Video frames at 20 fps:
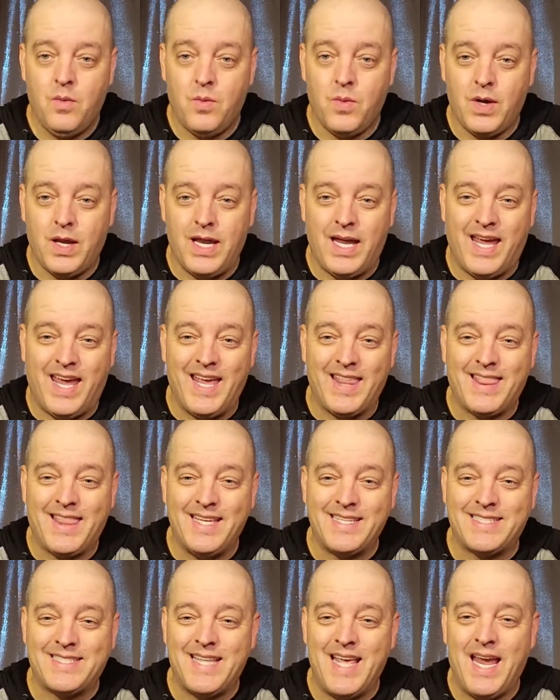We're going to get
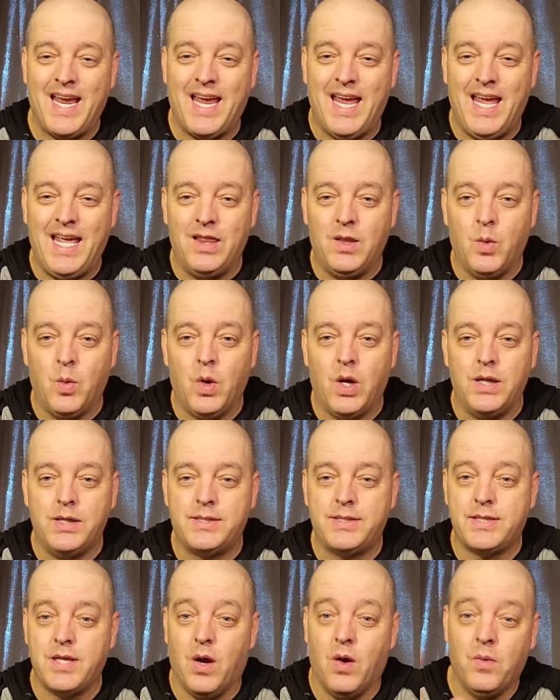this thing in the
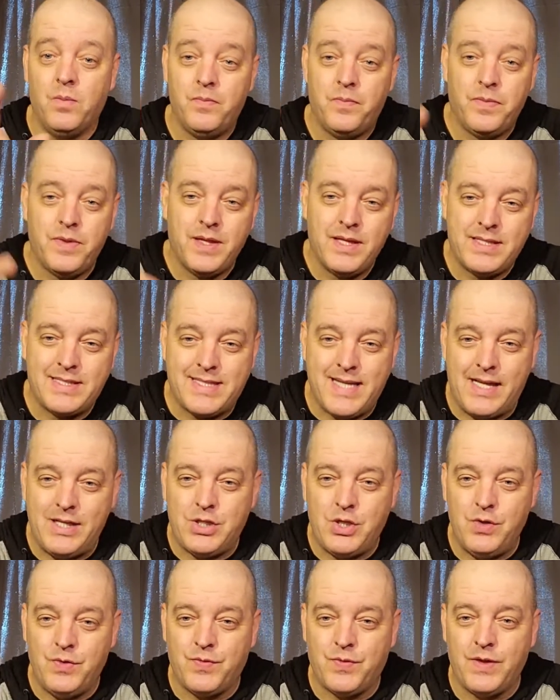woods. So stay
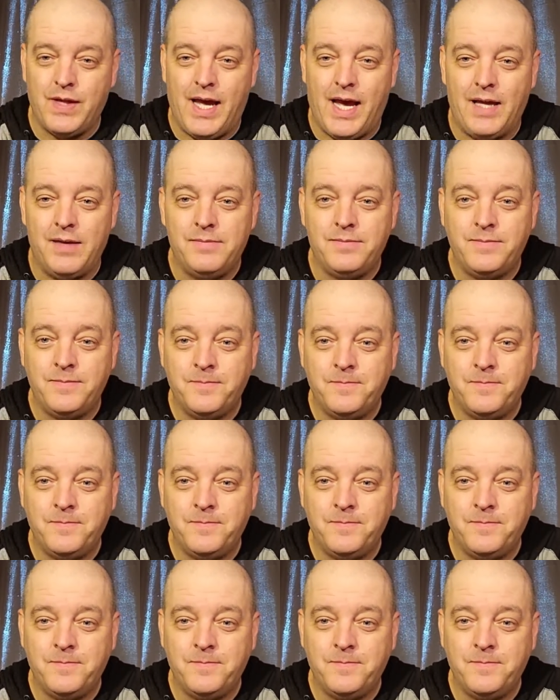tuned for that.